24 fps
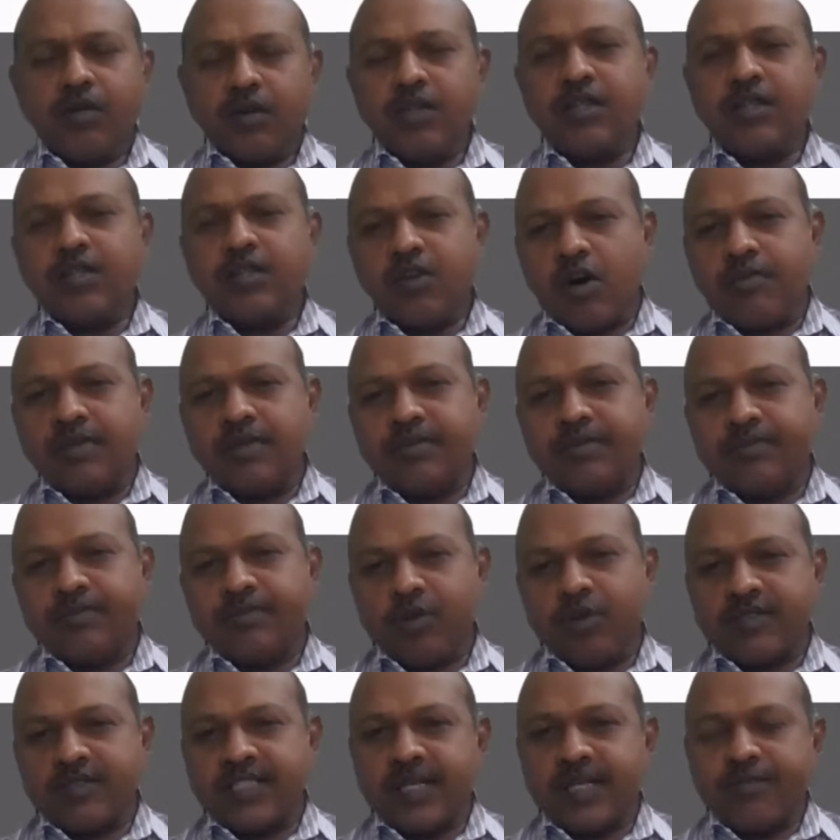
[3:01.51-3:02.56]
are the common
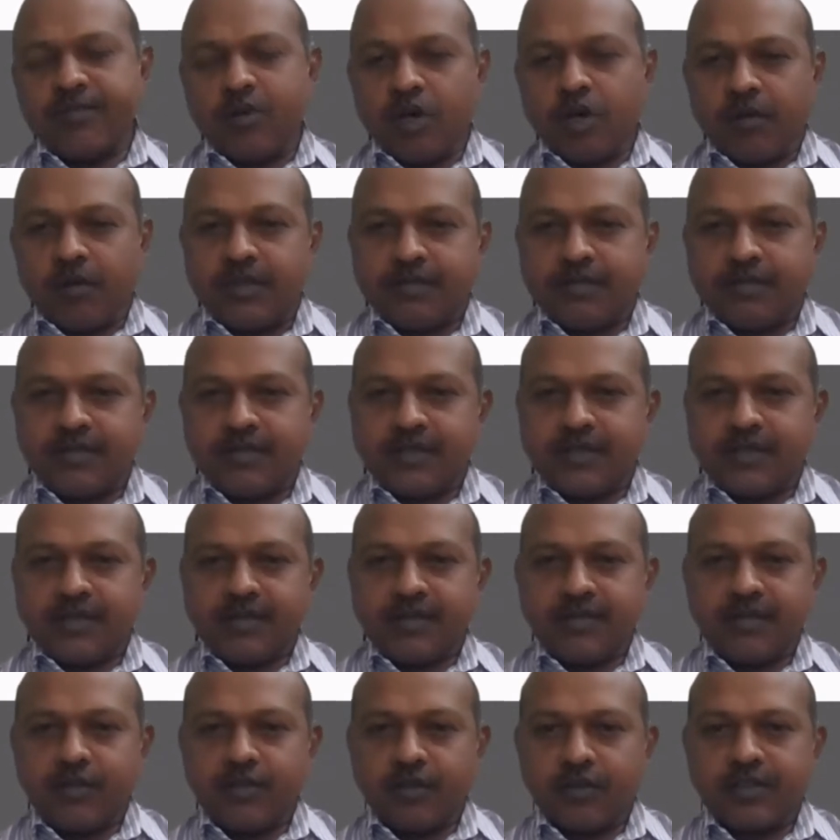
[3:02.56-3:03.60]
prostate problems,
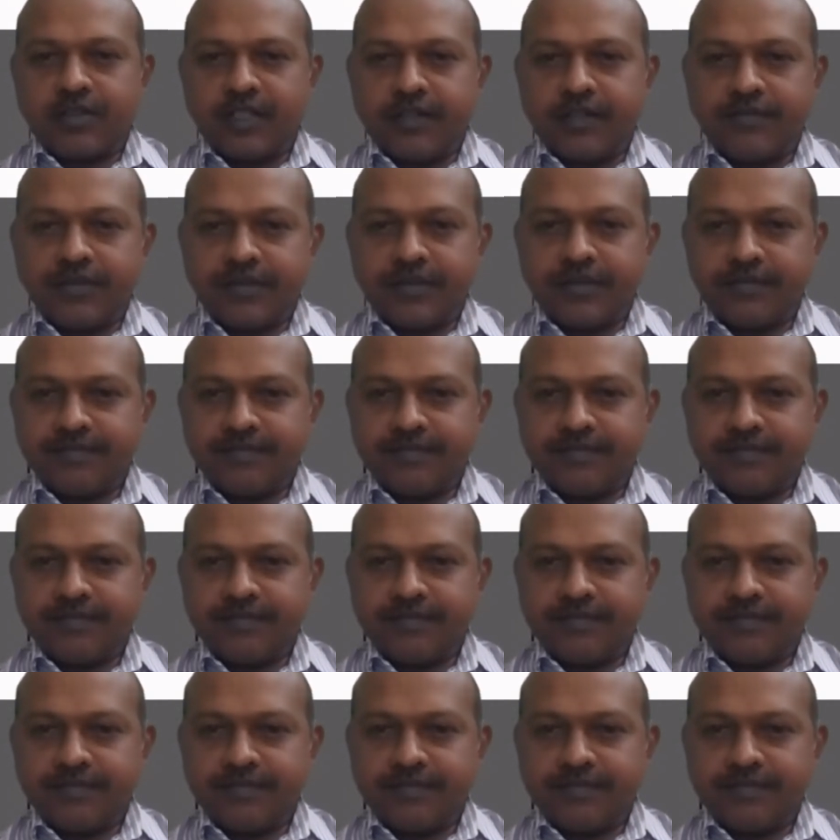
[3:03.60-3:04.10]
Dr. Griffin?